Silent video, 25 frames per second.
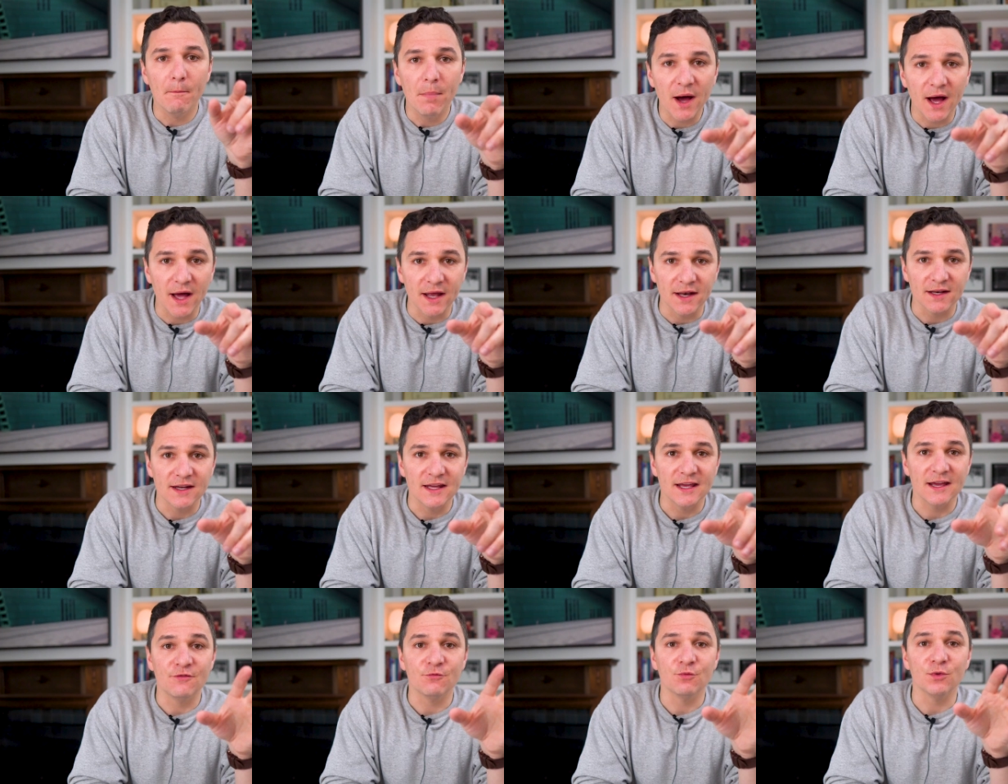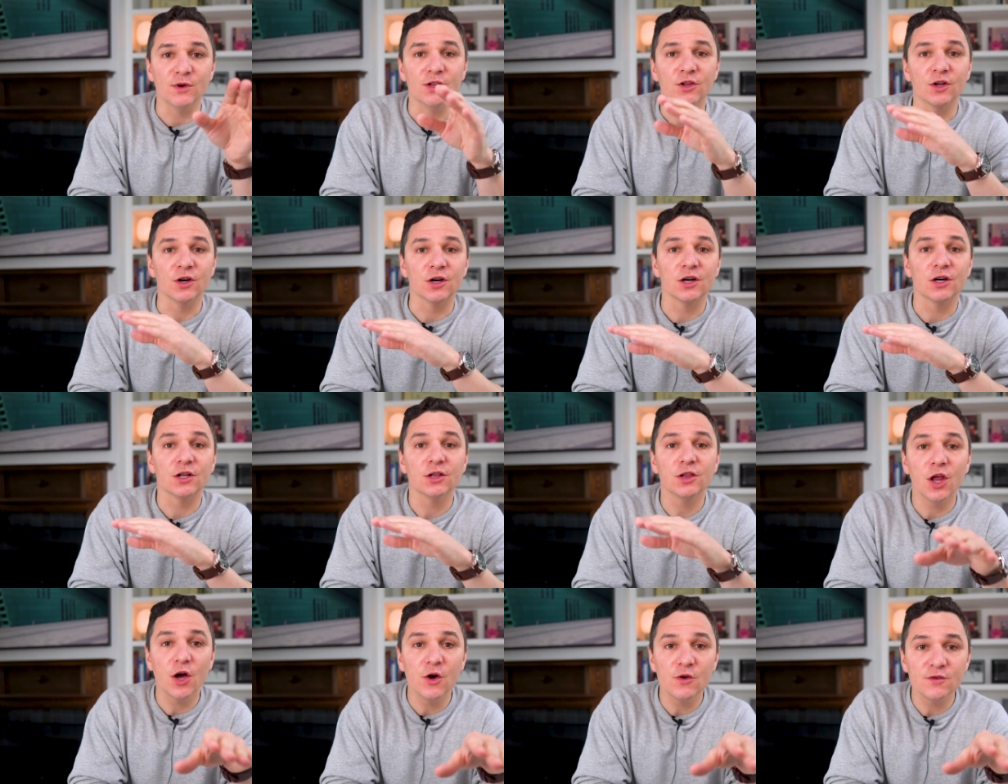But if we look
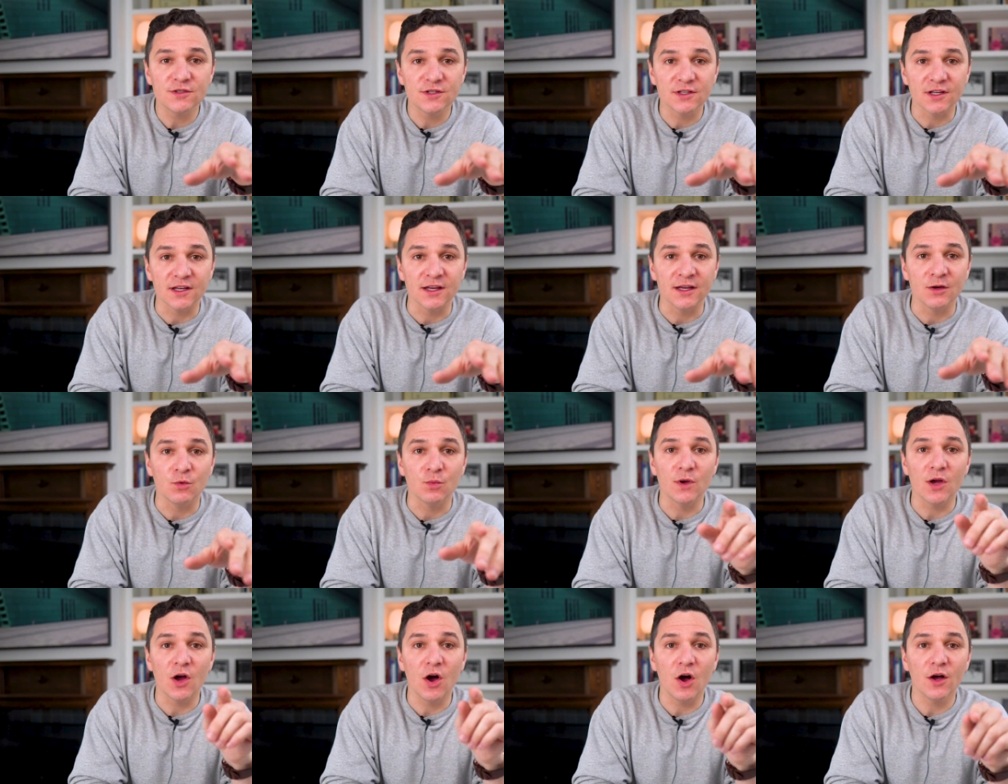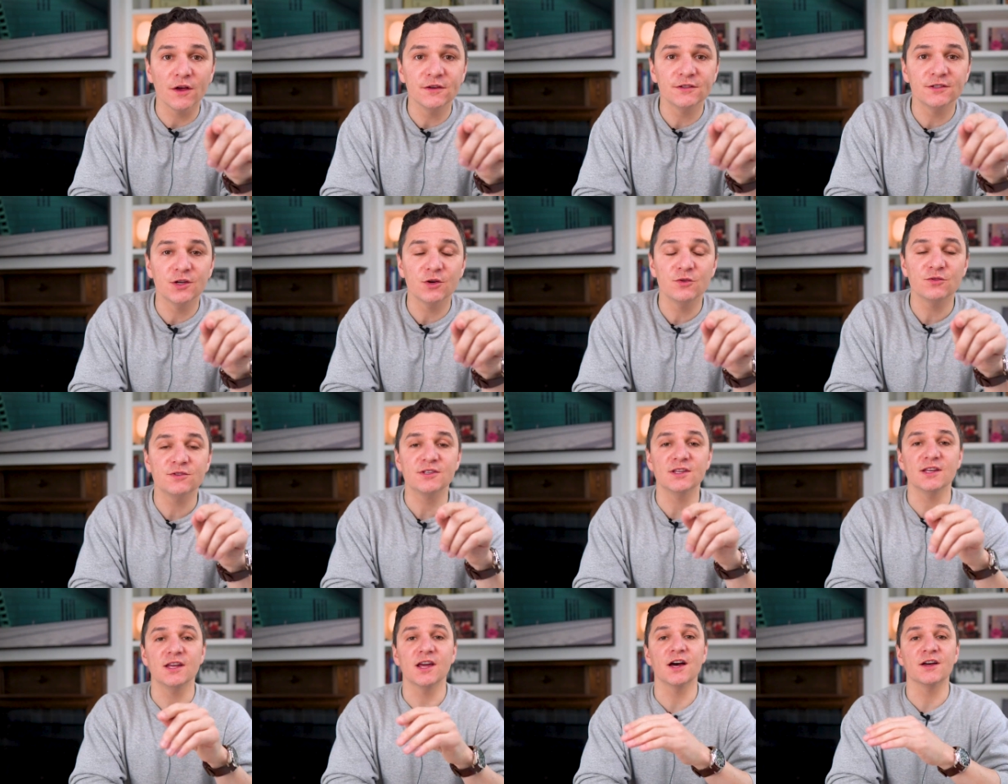closely, we also
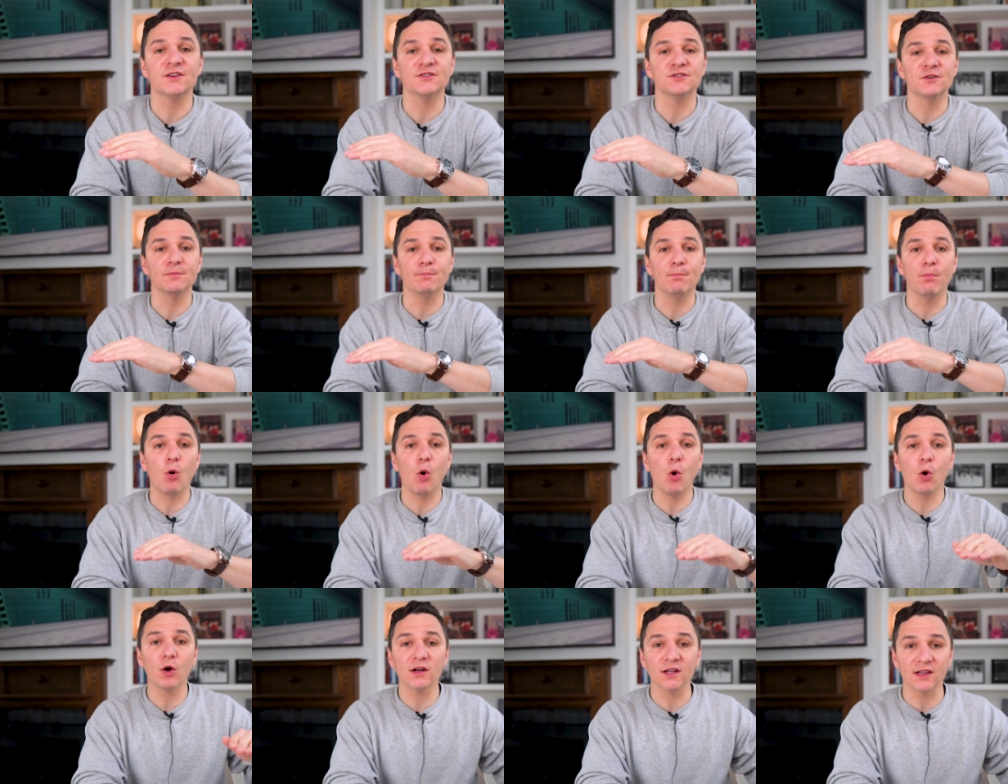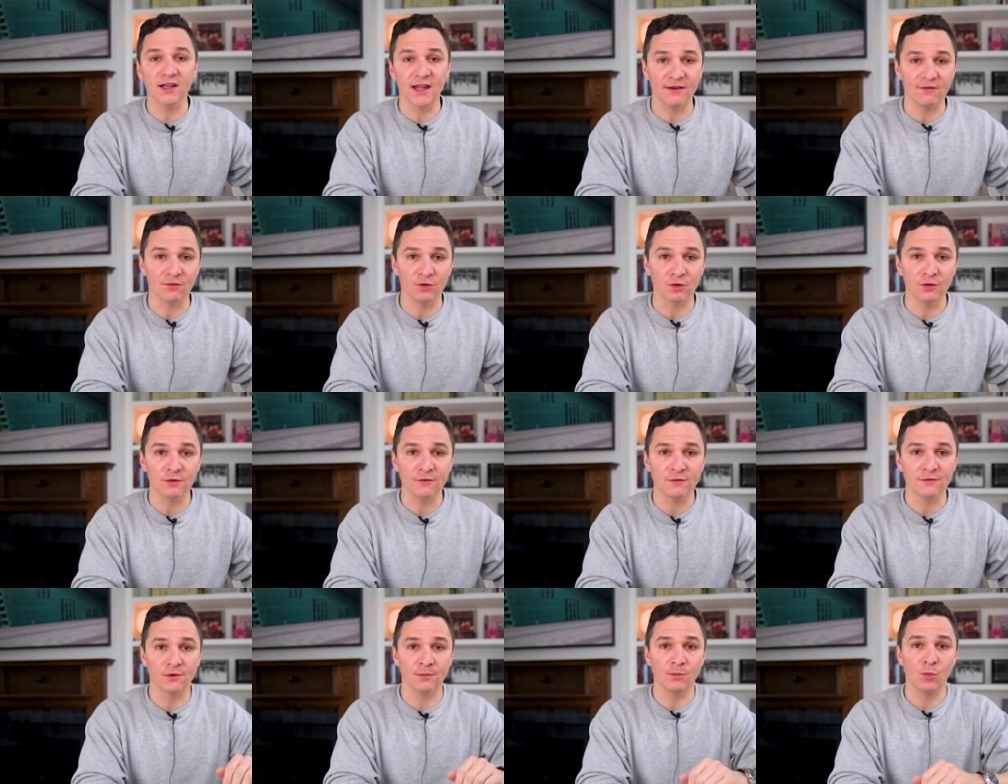see a support
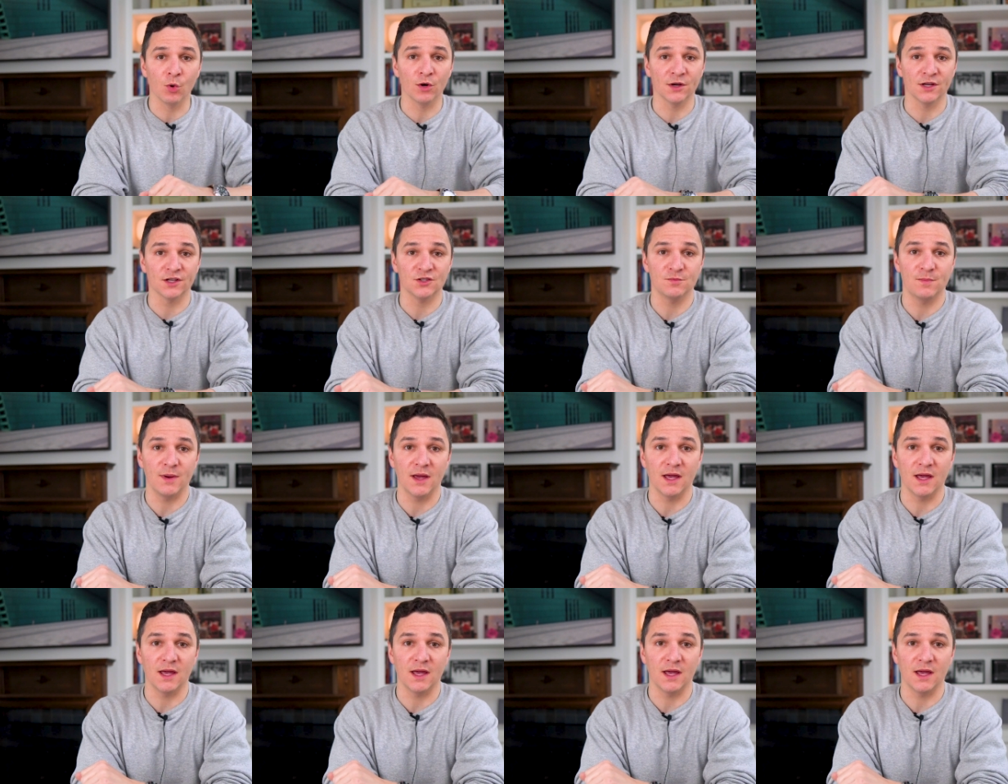level for mortgage